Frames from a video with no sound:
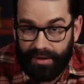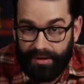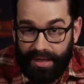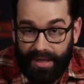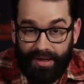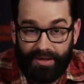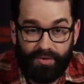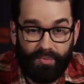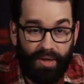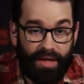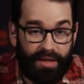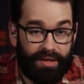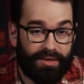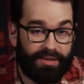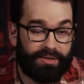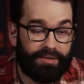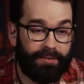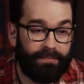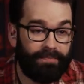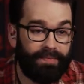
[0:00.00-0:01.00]
and that has made
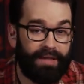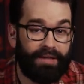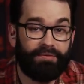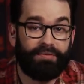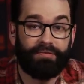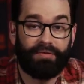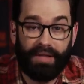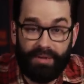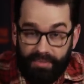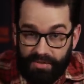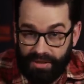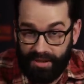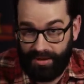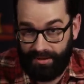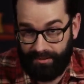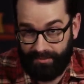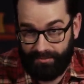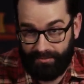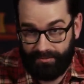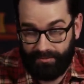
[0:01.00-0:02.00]
us
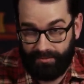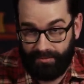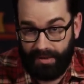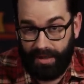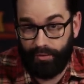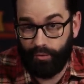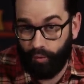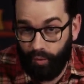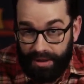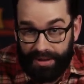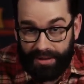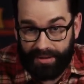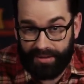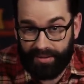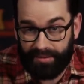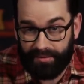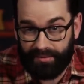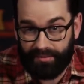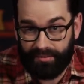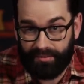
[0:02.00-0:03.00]
flimsy and
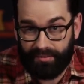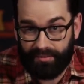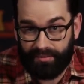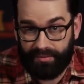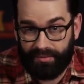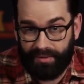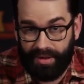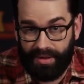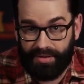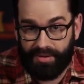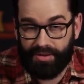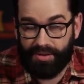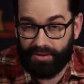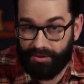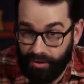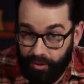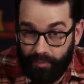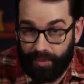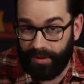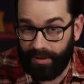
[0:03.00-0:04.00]
weak and
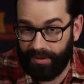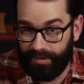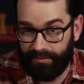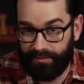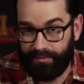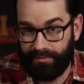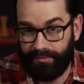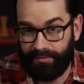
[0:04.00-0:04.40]
stupid.